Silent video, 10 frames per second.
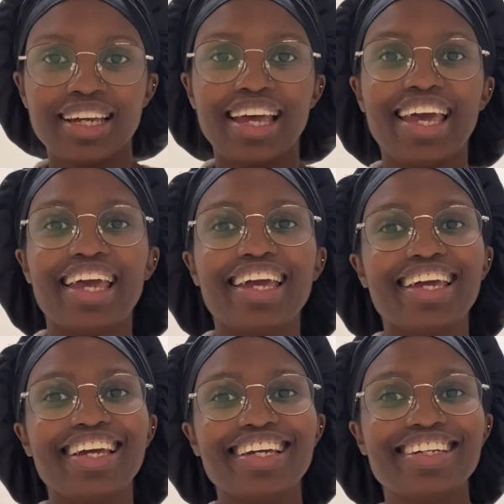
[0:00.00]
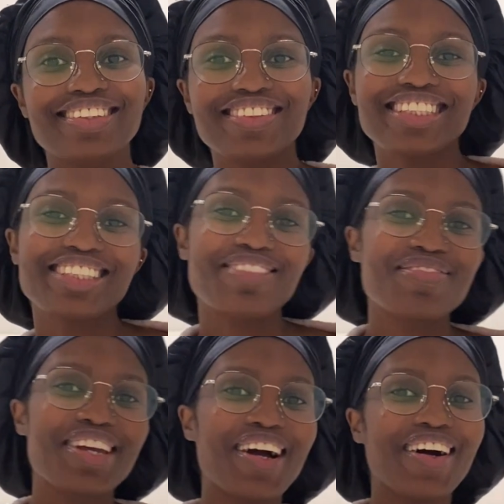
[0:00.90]
Hey, what's up,
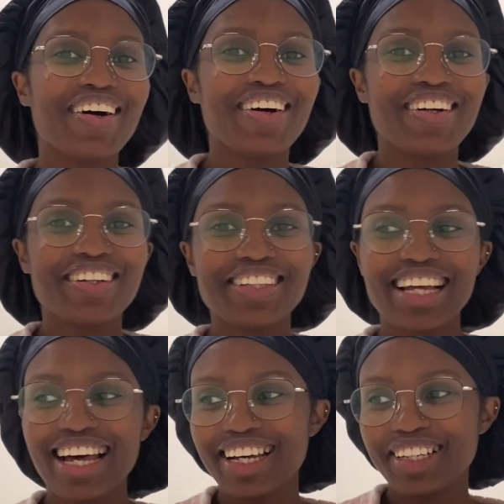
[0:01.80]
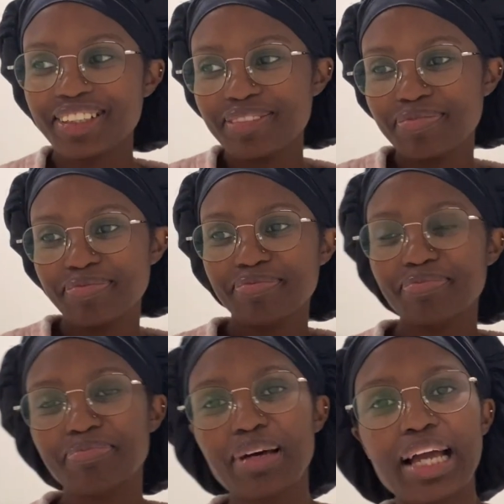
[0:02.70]
y'all?
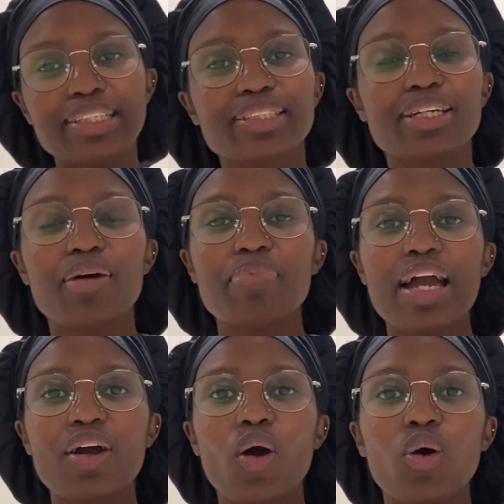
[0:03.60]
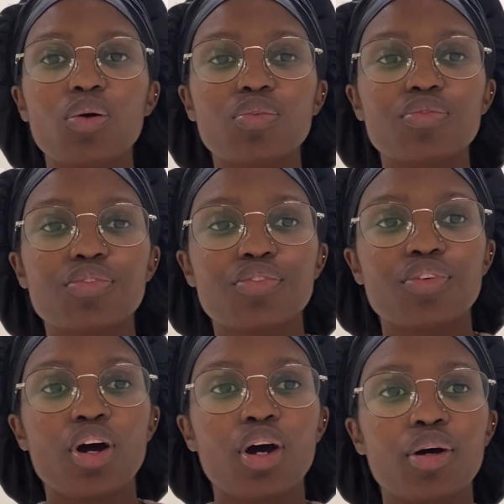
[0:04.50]
I just got back home
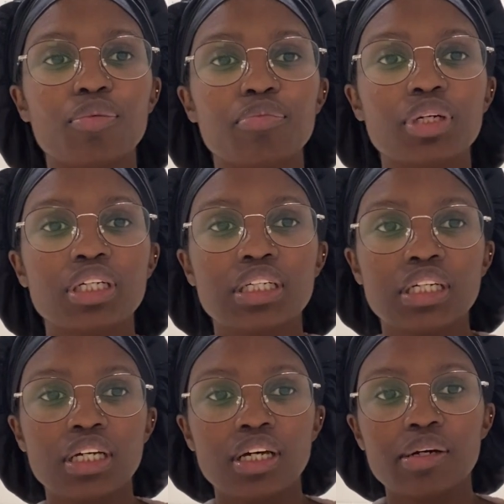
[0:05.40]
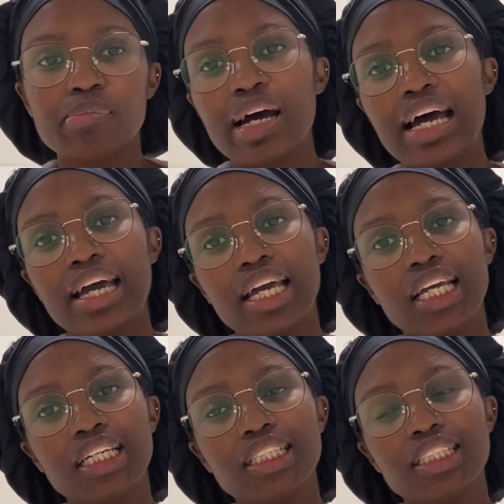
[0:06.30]
from my
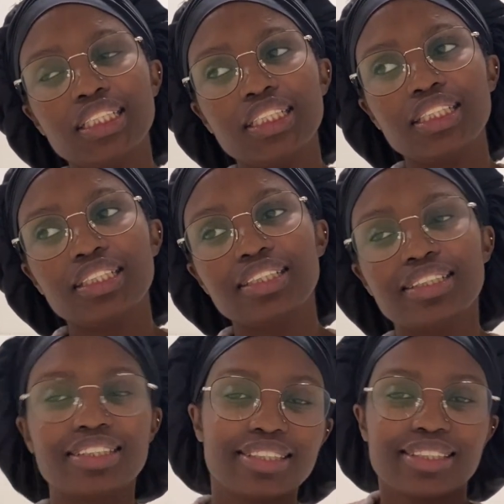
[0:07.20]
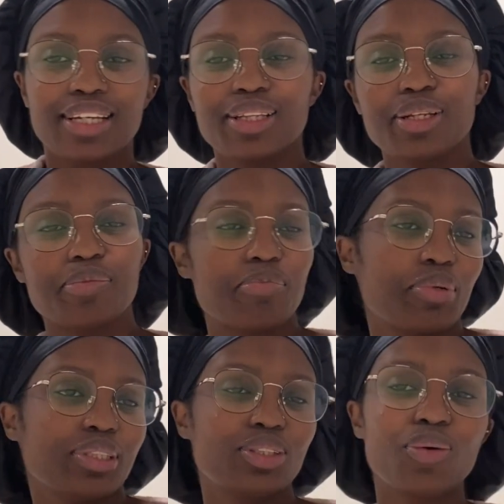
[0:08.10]

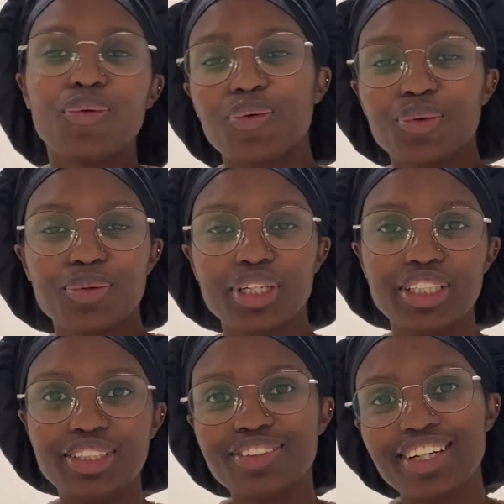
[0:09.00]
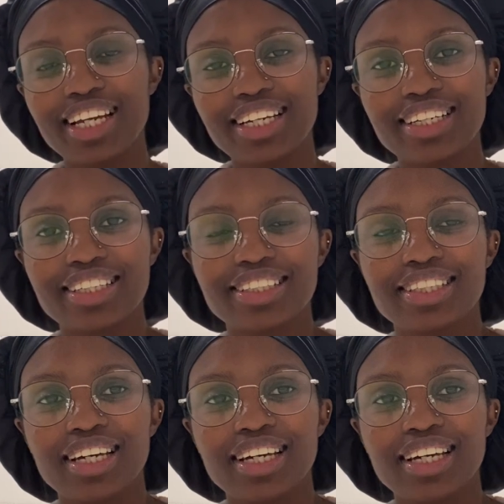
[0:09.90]
celebratory drink